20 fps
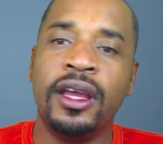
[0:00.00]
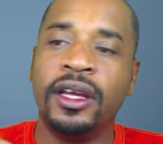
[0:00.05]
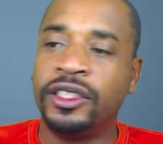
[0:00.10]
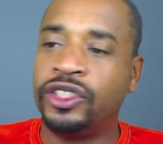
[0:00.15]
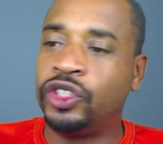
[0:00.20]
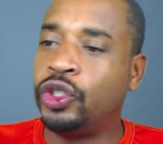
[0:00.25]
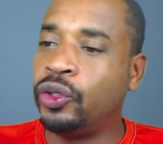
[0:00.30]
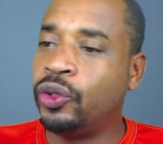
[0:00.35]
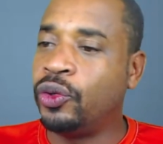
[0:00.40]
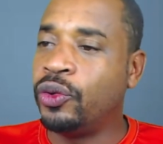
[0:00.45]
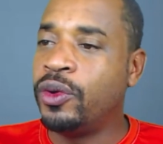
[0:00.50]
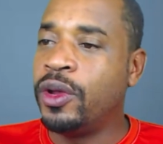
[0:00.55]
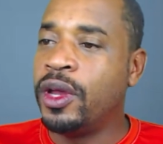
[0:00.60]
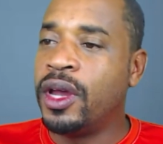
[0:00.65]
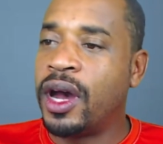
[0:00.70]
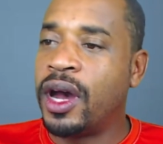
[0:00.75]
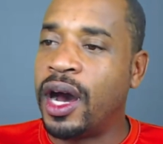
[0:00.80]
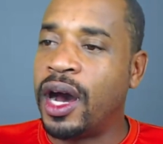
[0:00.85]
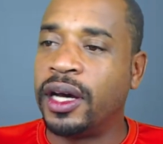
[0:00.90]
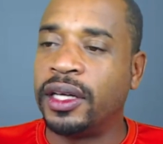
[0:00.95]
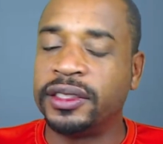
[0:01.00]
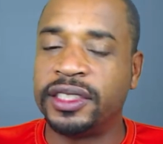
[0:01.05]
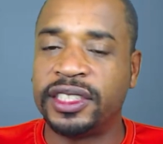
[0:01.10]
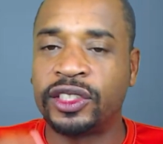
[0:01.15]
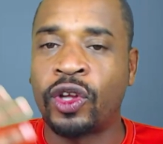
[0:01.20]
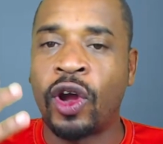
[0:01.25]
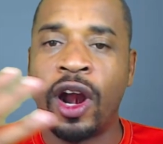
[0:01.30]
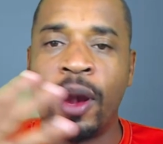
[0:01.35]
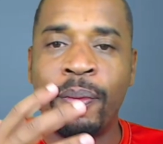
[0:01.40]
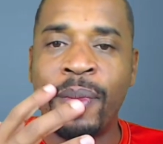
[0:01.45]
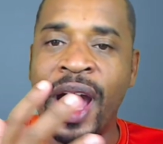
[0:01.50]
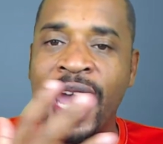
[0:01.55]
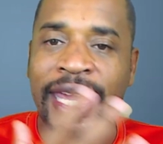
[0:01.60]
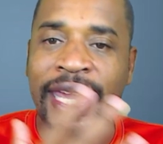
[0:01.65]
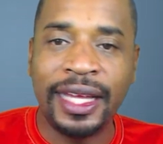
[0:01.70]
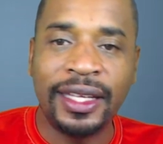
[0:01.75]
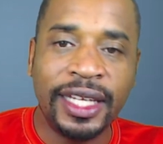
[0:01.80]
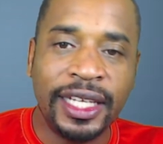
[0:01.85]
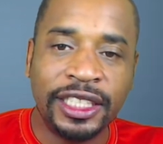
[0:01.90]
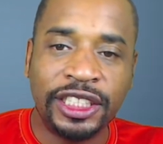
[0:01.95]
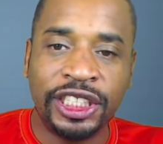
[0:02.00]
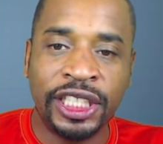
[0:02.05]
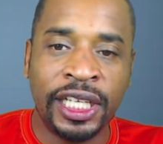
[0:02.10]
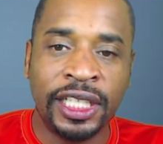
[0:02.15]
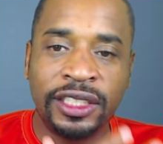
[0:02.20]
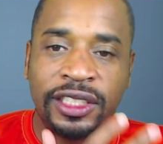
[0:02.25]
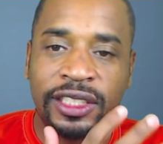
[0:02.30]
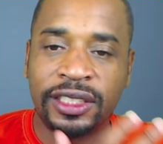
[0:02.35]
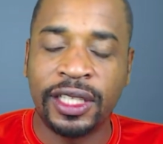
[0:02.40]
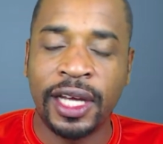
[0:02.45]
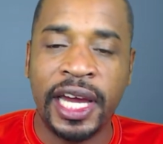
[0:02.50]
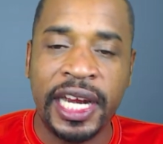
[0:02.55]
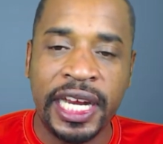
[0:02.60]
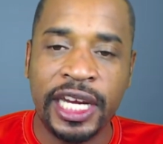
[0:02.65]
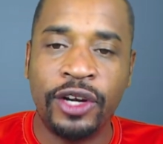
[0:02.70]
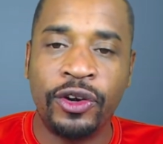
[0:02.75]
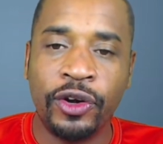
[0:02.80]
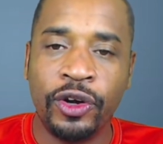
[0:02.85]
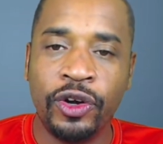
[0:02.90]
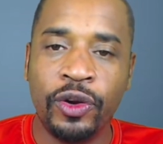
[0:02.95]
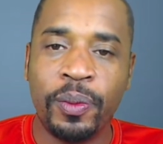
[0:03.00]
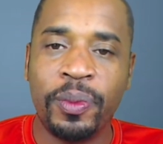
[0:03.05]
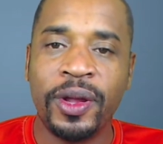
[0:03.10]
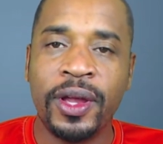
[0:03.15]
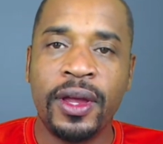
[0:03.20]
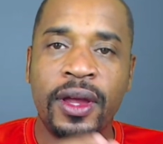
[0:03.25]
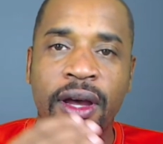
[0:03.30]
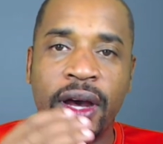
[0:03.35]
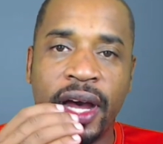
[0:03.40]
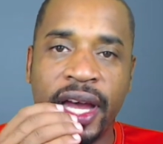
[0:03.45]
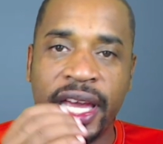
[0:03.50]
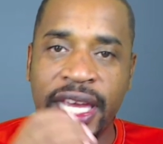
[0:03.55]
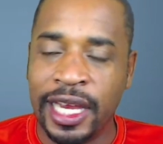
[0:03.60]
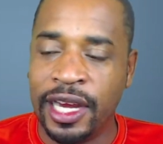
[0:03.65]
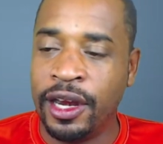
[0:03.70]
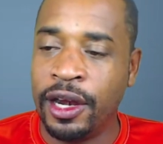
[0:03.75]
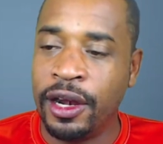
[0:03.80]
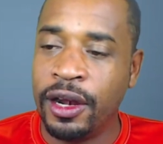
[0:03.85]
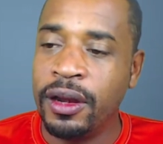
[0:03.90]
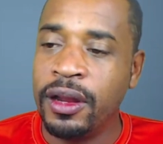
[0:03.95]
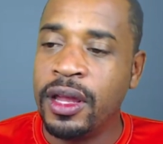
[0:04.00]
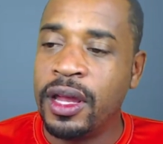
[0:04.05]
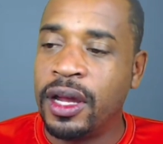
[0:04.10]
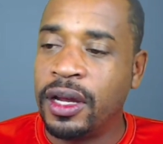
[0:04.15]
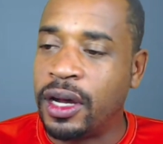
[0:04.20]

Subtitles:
to start my Ely Chin study group here,